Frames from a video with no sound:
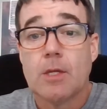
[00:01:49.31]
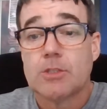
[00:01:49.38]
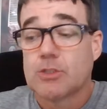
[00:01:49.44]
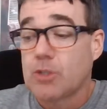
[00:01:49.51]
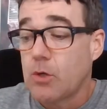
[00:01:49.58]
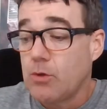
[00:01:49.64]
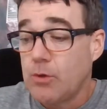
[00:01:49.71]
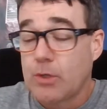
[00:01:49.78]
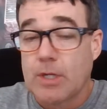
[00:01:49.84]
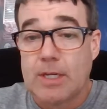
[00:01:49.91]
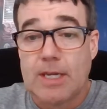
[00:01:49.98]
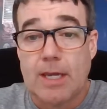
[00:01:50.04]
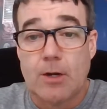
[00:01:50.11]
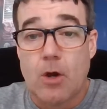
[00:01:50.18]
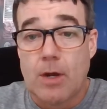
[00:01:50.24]
So you
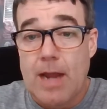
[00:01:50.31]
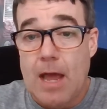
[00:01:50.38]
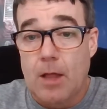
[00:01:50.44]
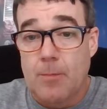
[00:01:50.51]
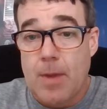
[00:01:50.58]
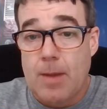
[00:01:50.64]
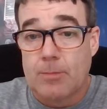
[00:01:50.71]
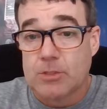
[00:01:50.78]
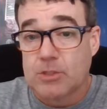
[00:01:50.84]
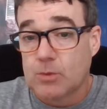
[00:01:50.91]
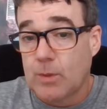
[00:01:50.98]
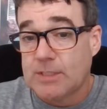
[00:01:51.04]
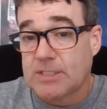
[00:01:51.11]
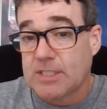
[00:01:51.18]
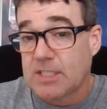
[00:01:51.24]
could get on Alabama's
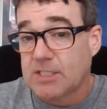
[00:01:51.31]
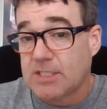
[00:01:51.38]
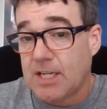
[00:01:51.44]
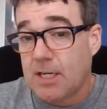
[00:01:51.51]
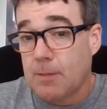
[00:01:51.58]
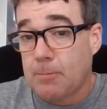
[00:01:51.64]
Sweet 16